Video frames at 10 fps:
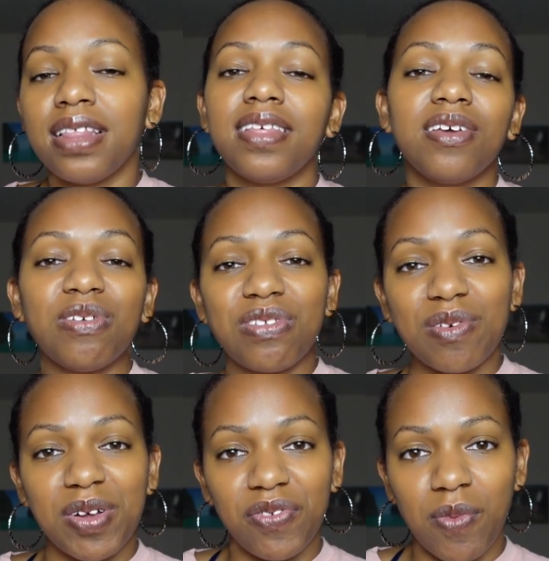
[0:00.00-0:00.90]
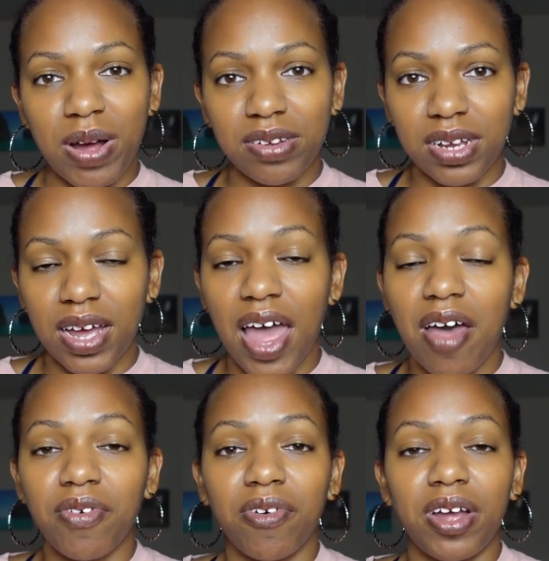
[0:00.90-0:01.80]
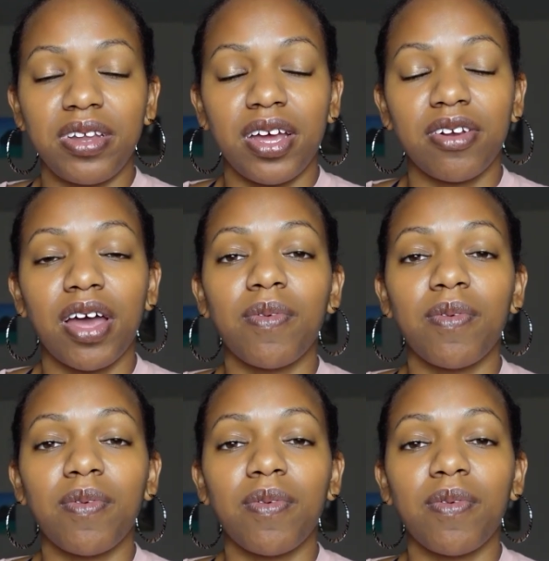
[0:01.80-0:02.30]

Thank you so much for watching. Have a great day or night